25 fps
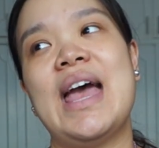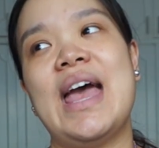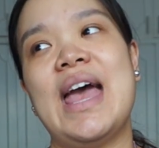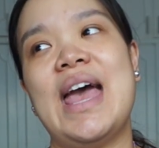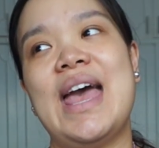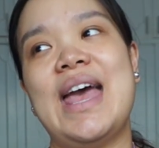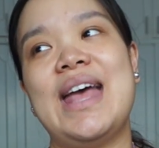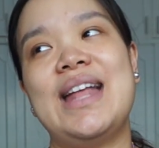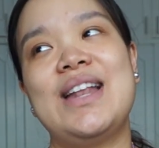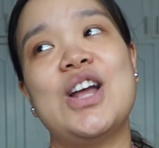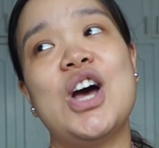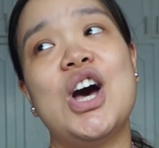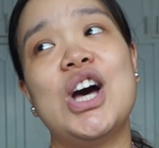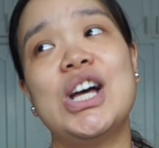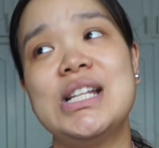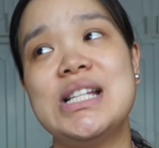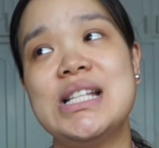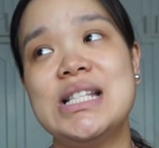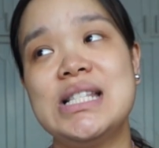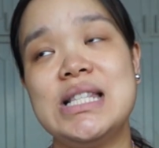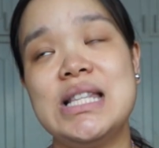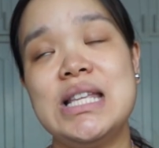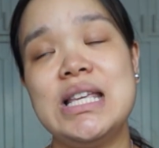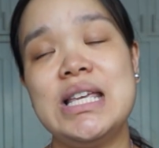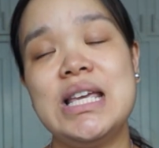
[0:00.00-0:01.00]
And
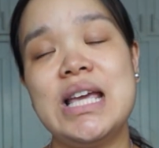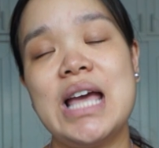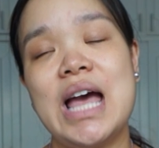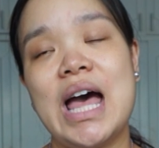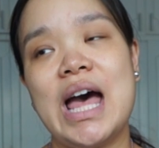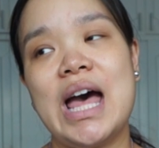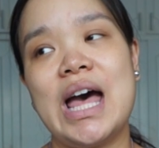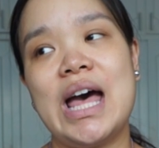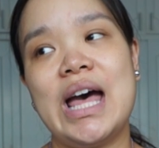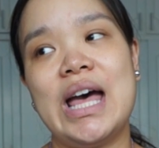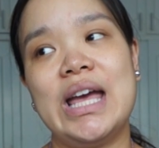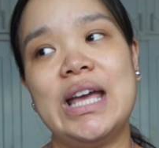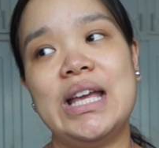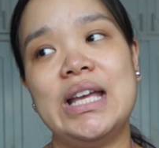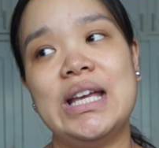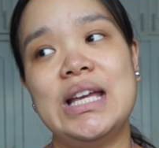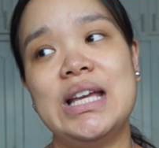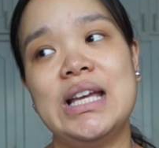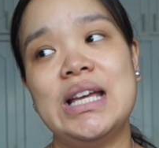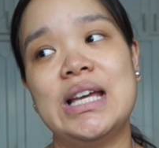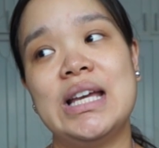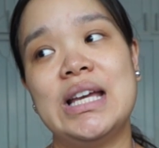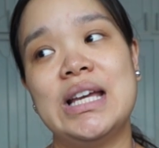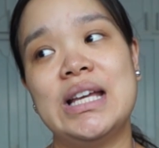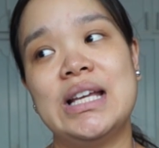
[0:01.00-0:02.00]
honestly, I
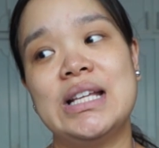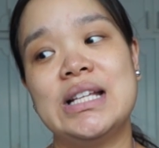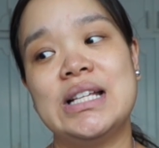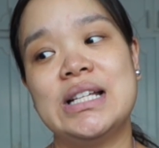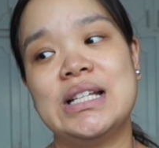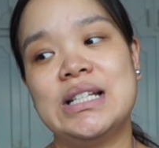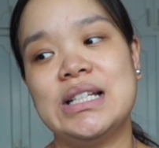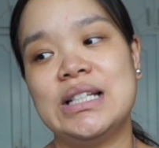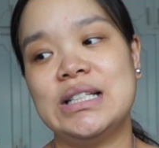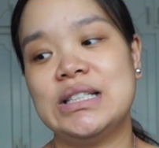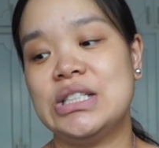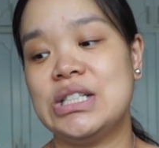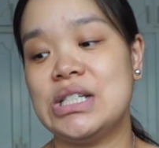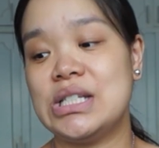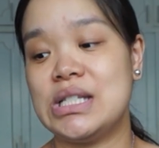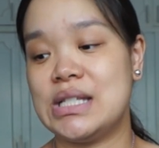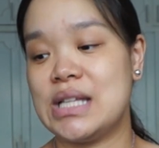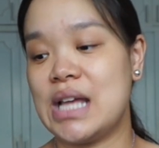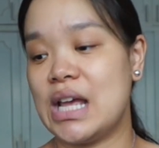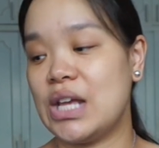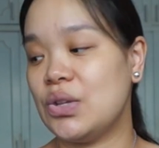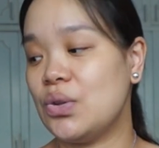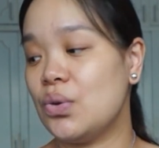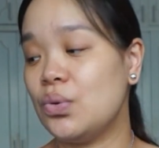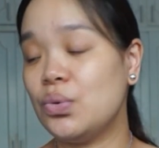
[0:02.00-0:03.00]

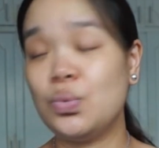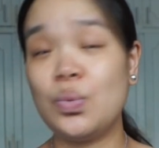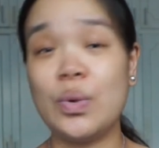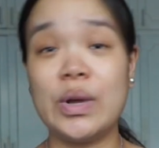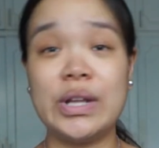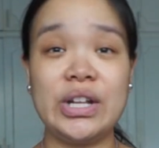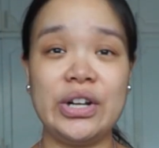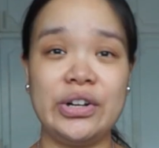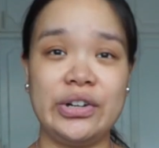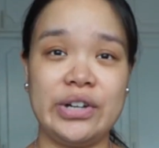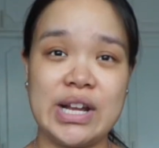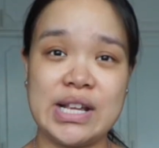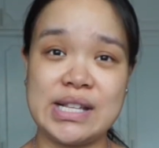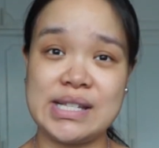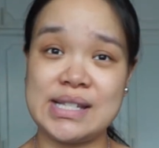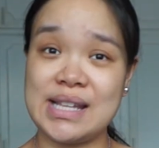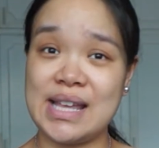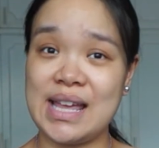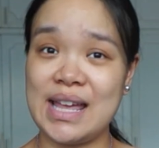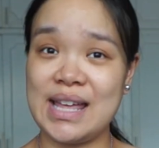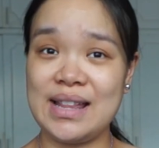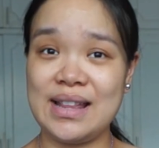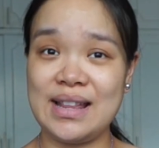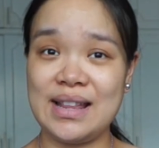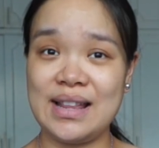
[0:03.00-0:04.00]
don't want to risk
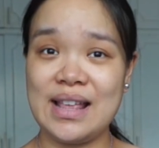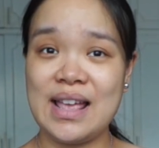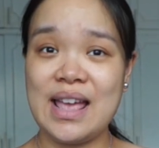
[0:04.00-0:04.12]
it.